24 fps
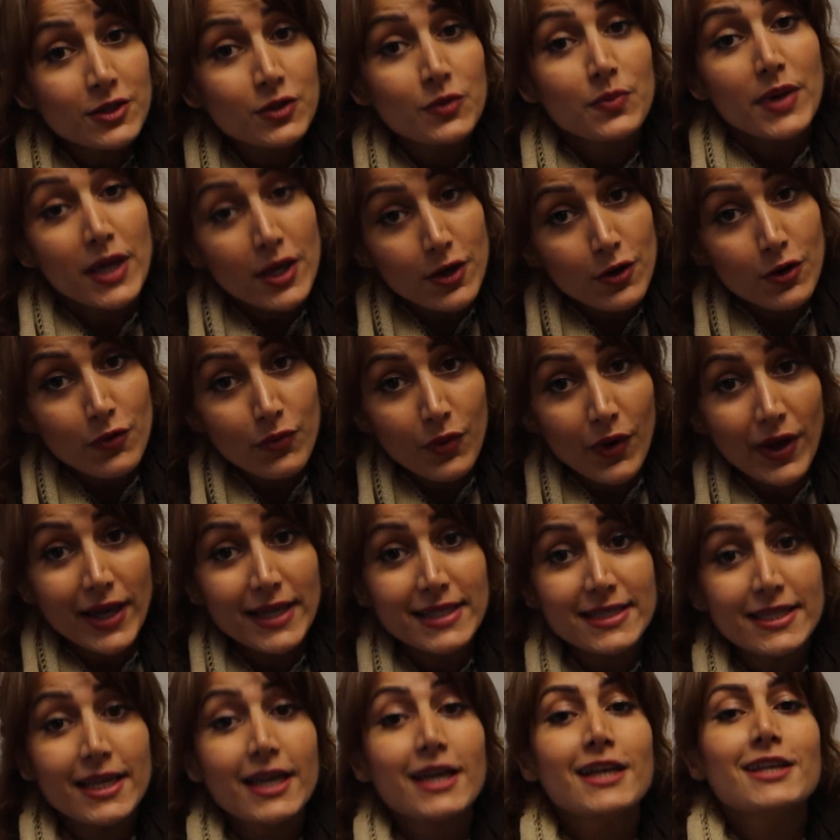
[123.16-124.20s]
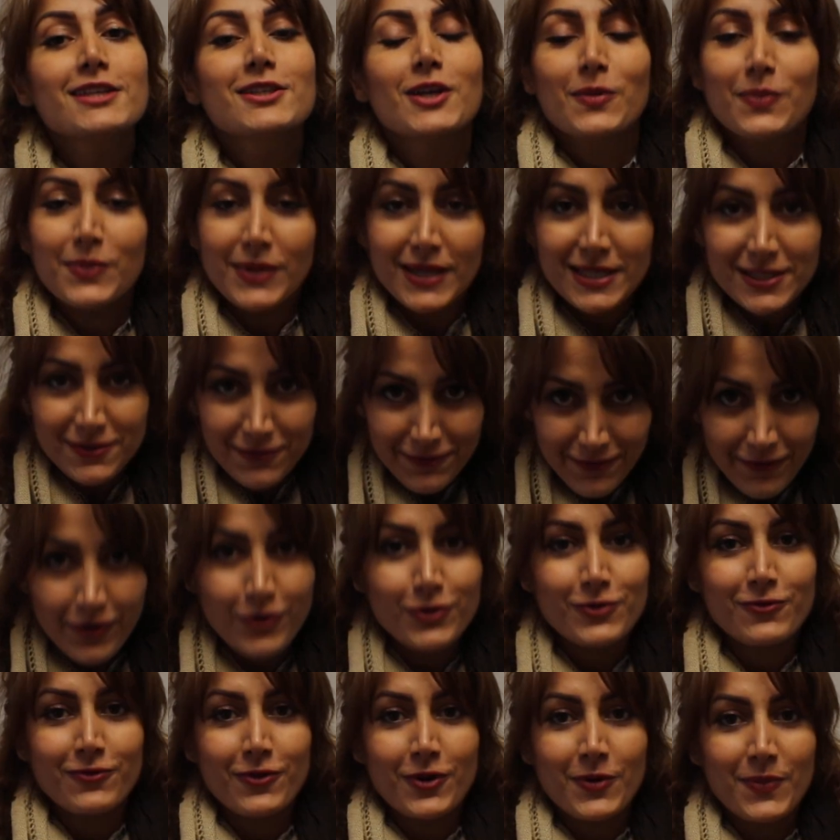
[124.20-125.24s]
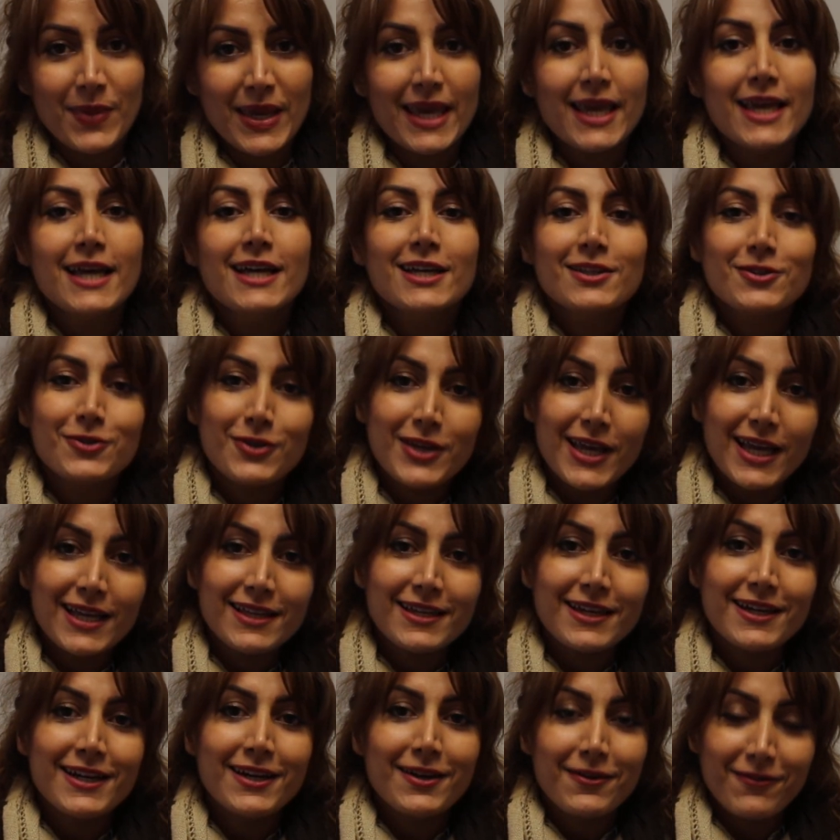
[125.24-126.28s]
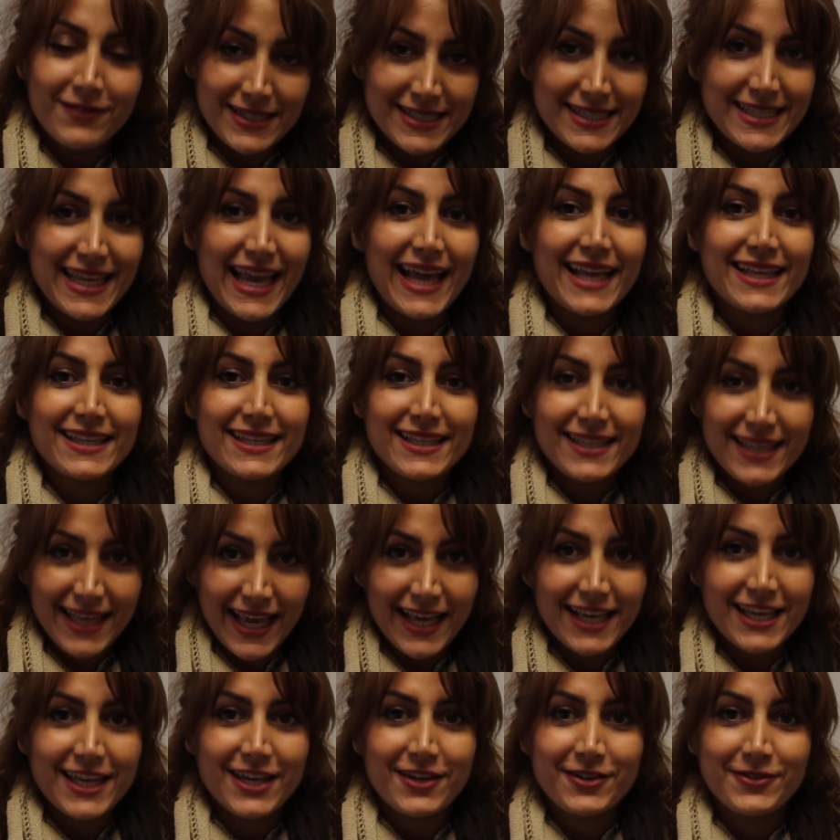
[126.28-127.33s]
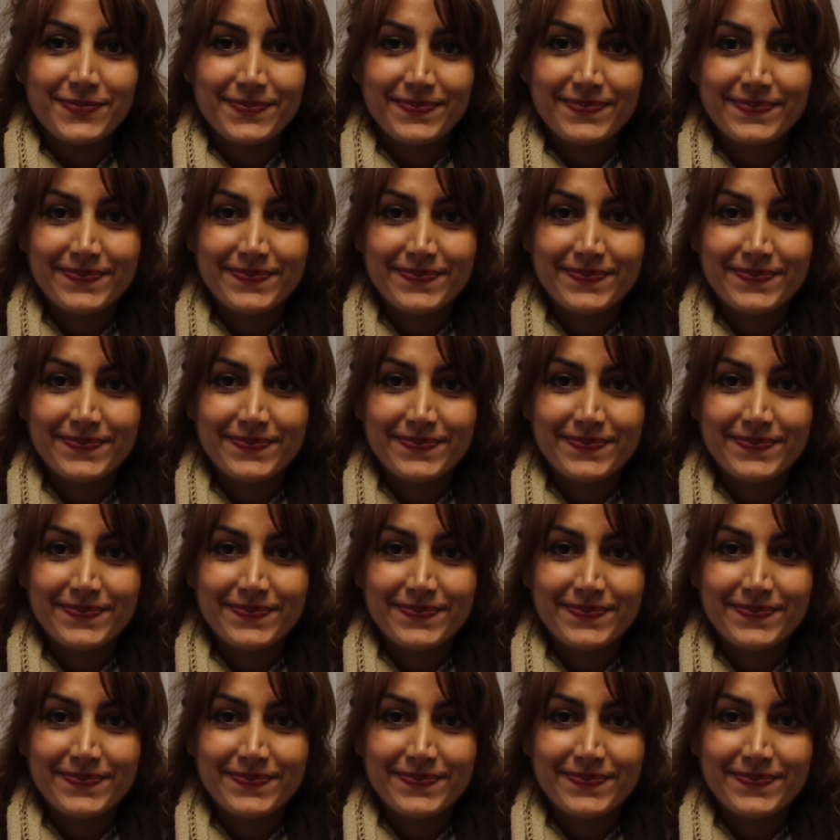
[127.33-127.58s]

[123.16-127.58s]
to be your voice, so please vote for me. Together, we stand. Thank you.